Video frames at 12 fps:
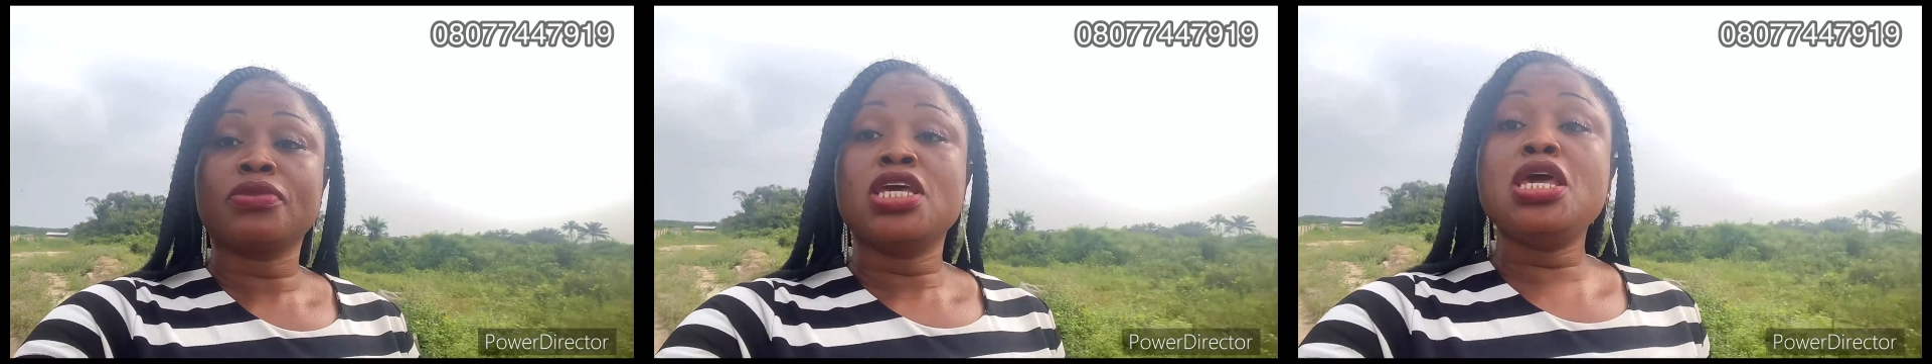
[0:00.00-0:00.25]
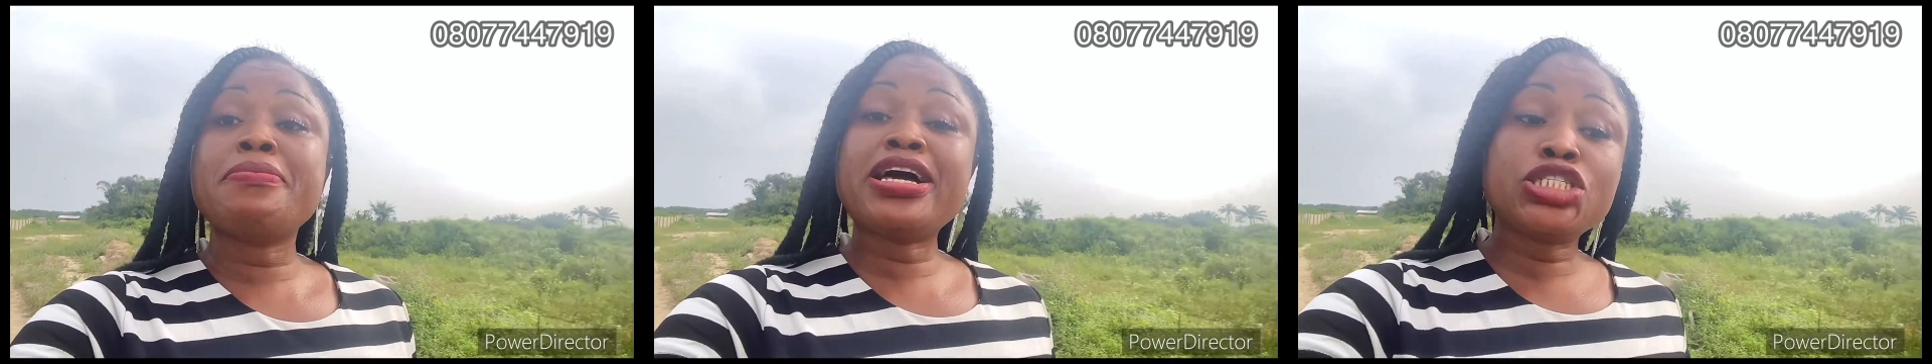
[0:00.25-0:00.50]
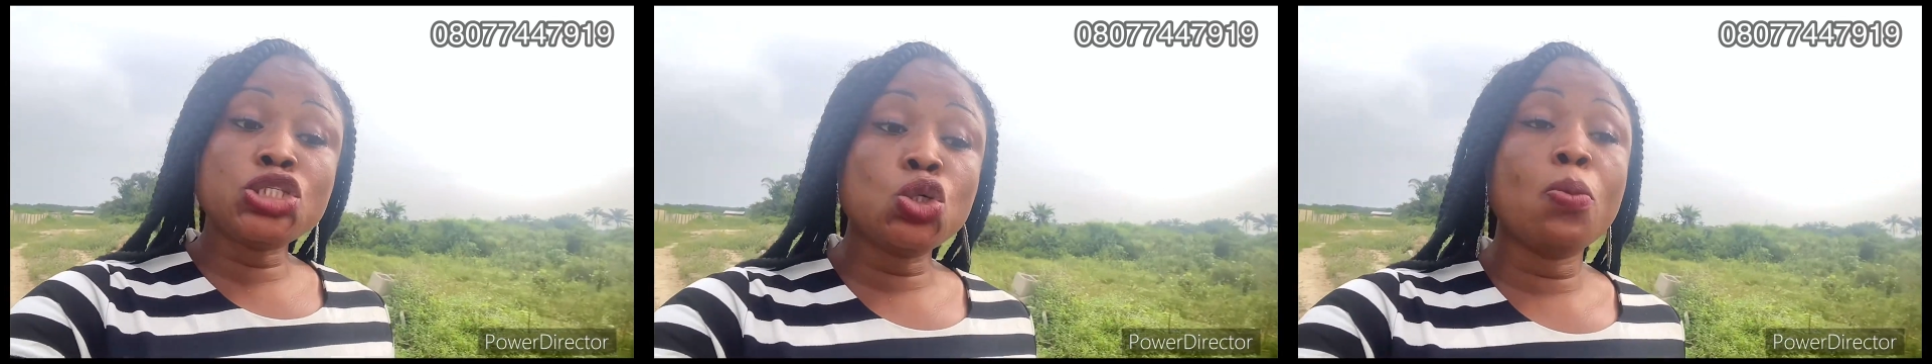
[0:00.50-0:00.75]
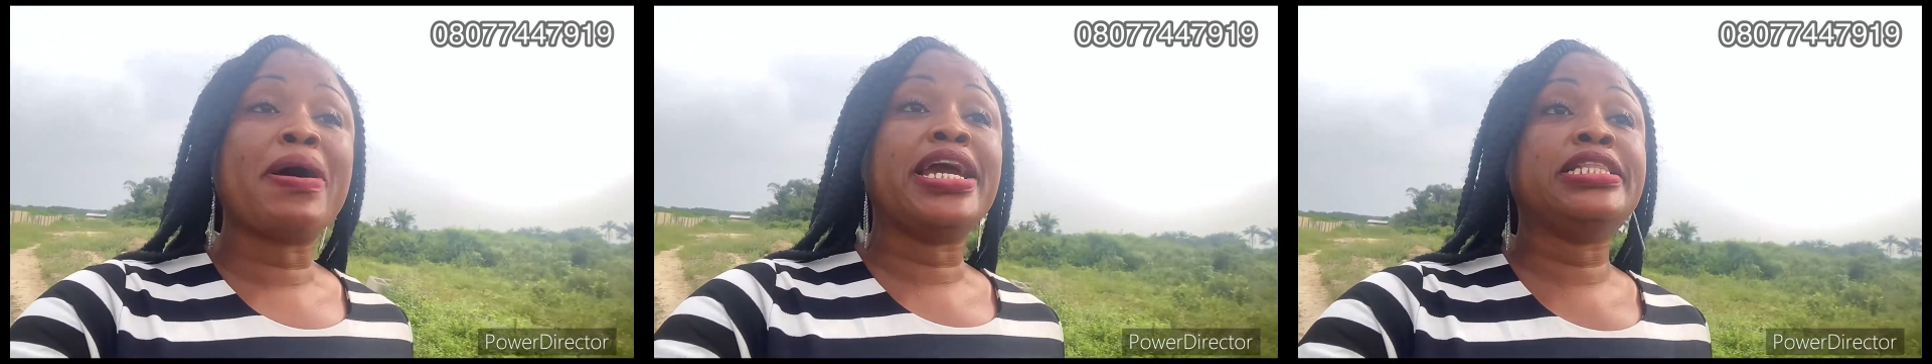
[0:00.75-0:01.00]
Imagine you
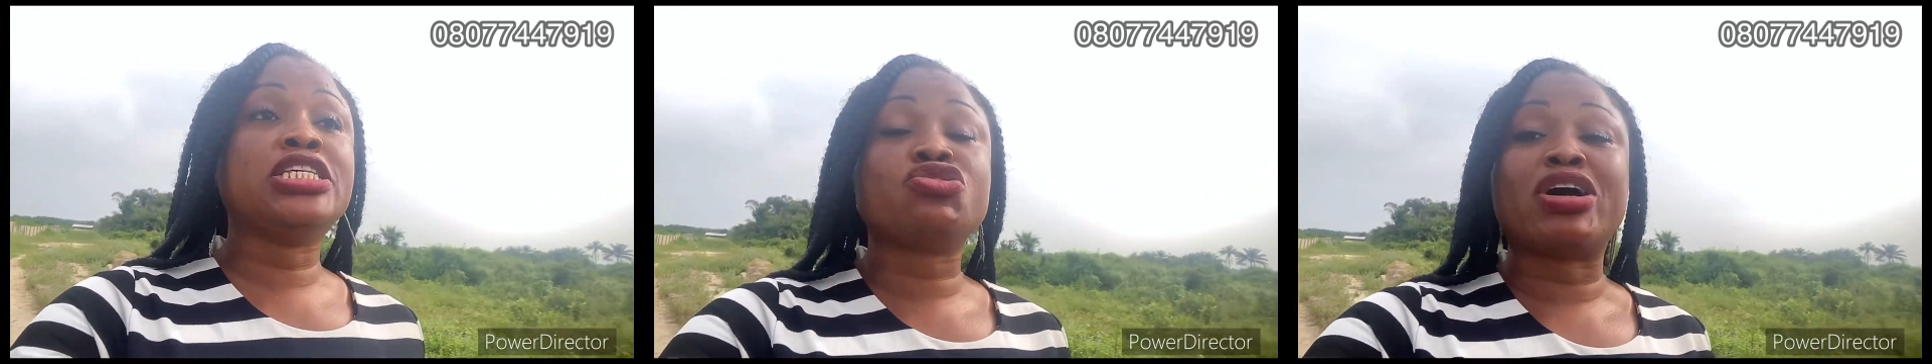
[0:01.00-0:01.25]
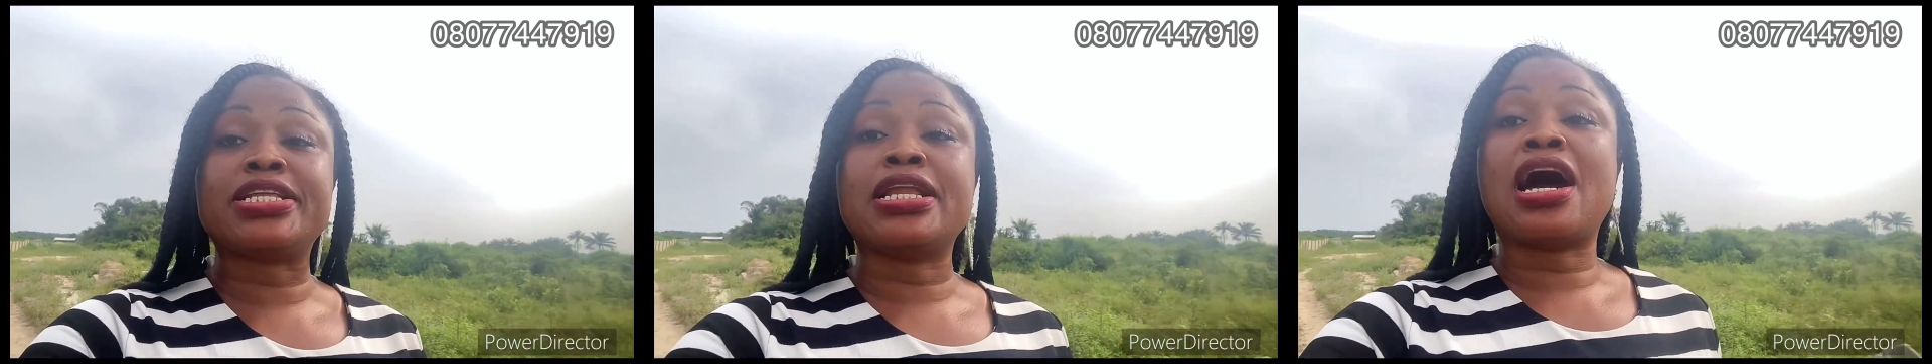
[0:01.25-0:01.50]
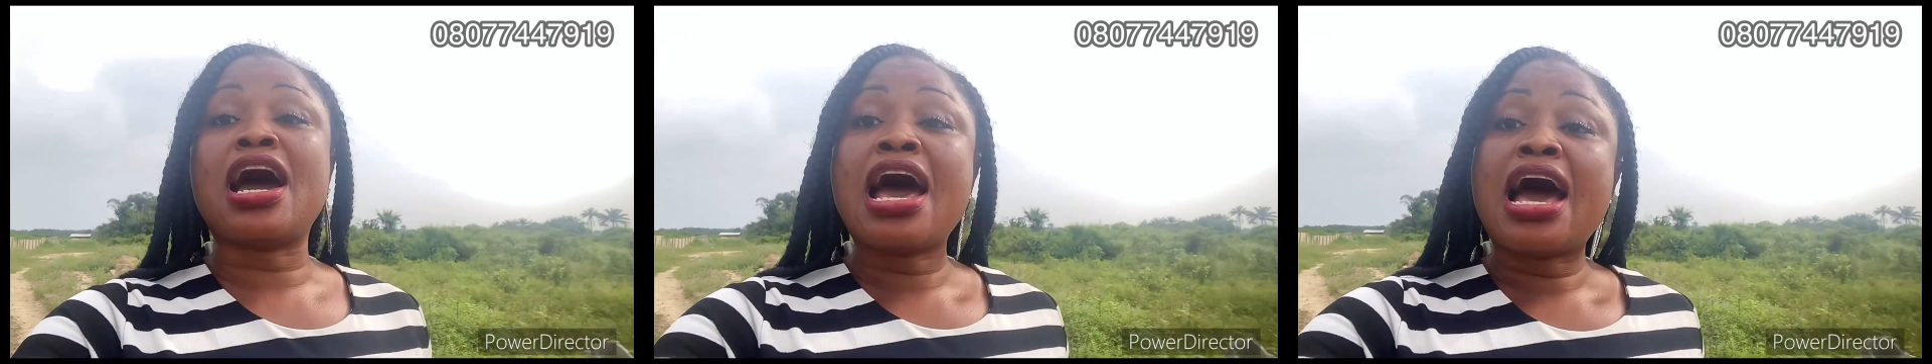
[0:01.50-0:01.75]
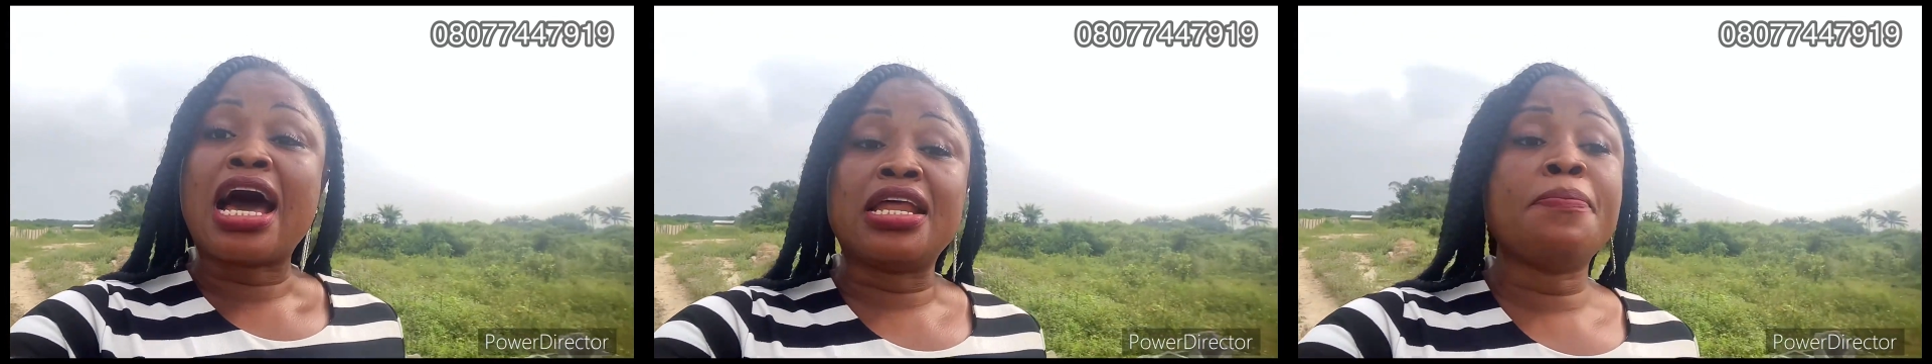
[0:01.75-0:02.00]
buying this right now
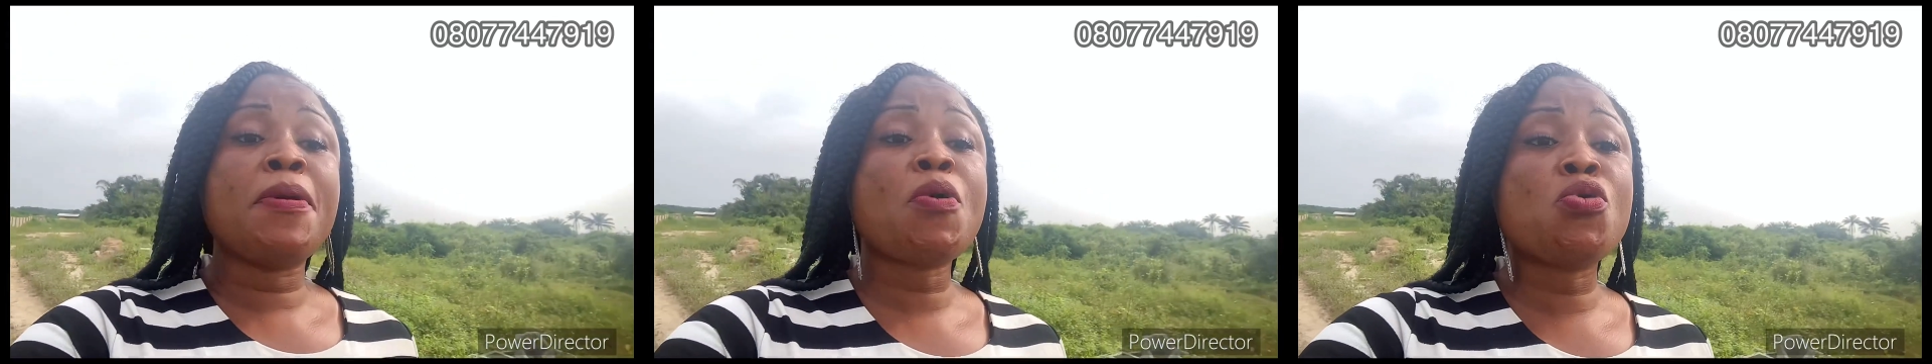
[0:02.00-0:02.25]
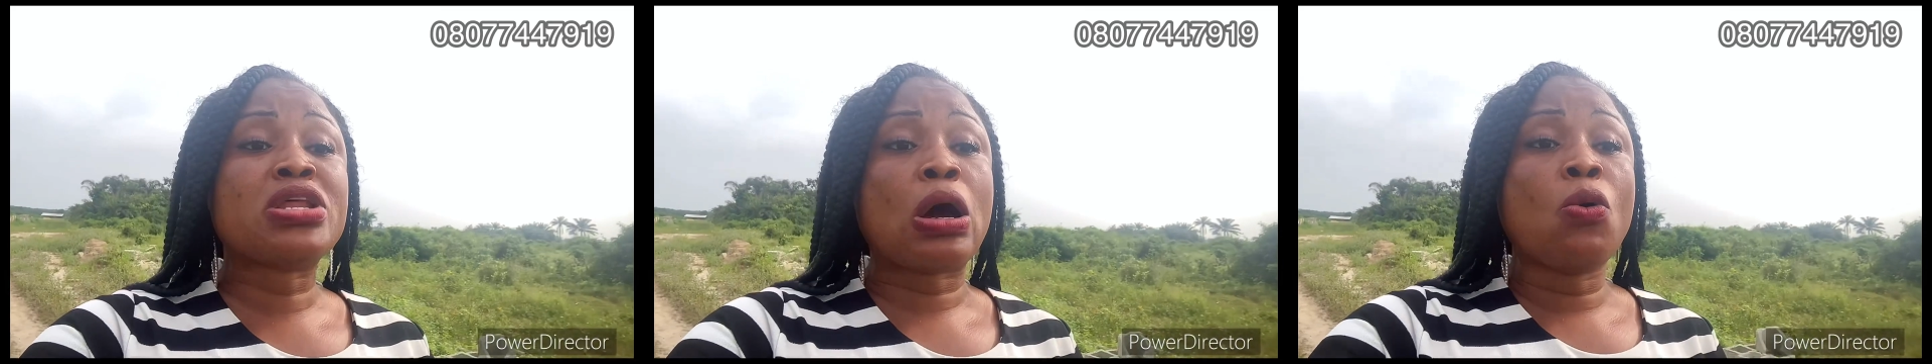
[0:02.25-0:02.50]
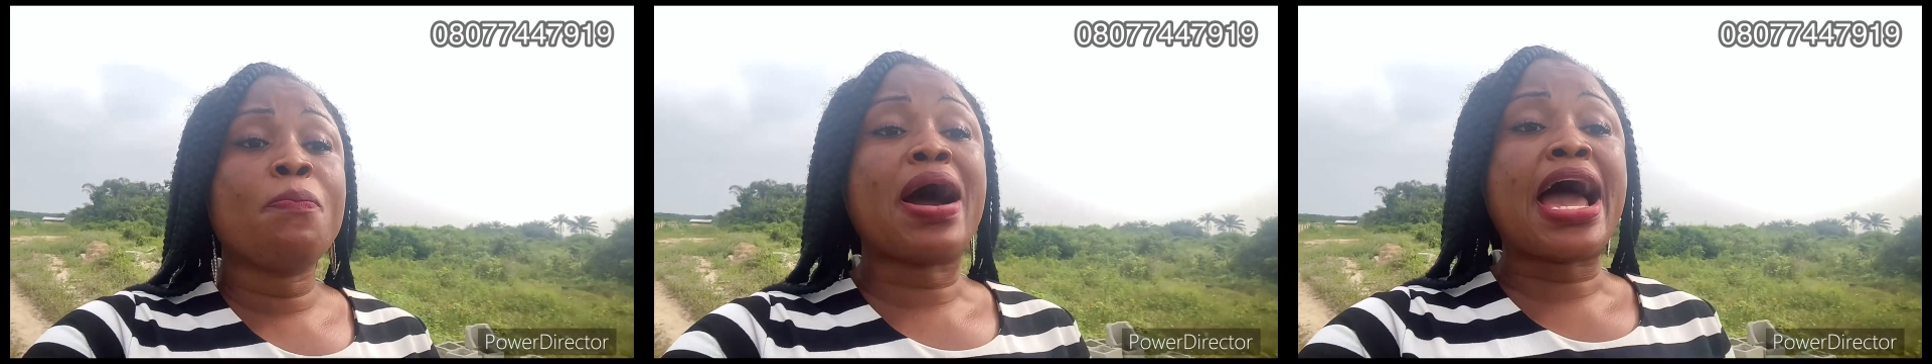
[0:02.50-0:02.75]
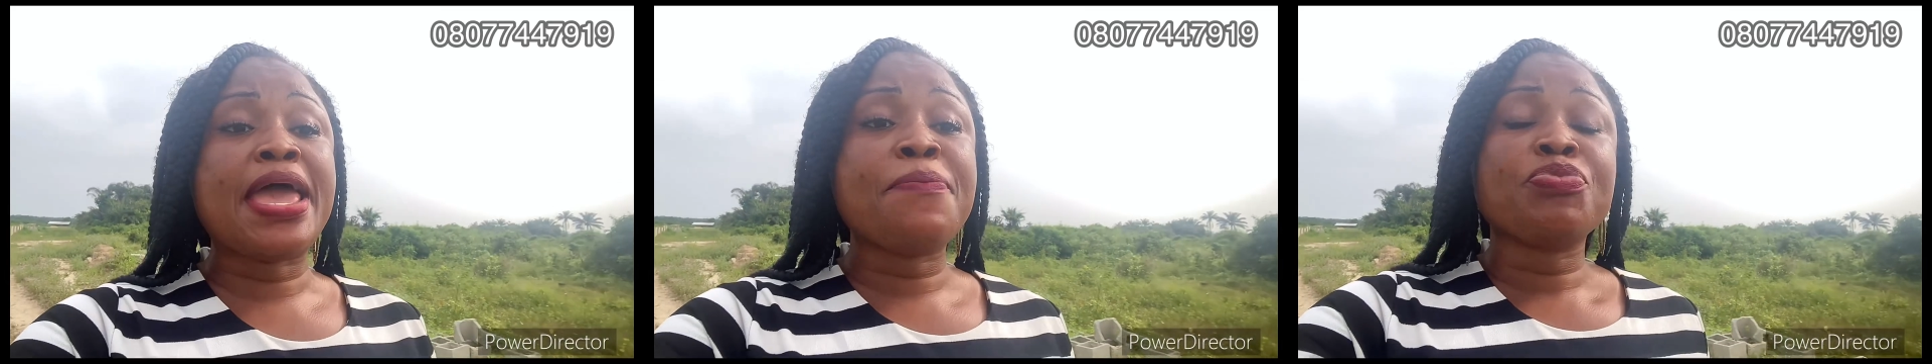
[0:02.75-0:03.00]
and the people that will
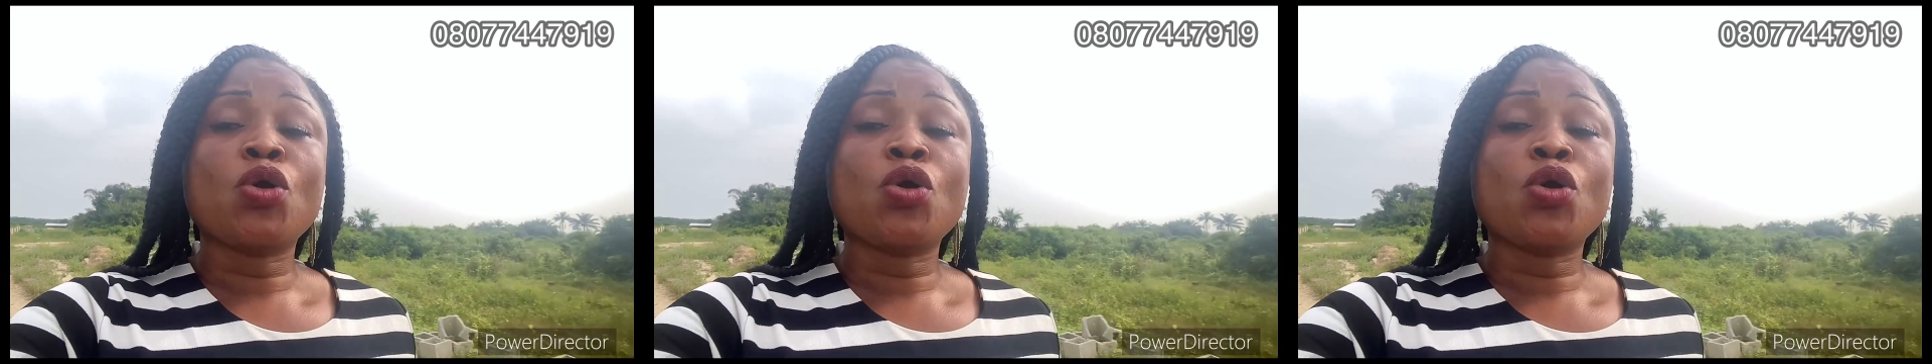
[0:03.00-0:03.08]
buy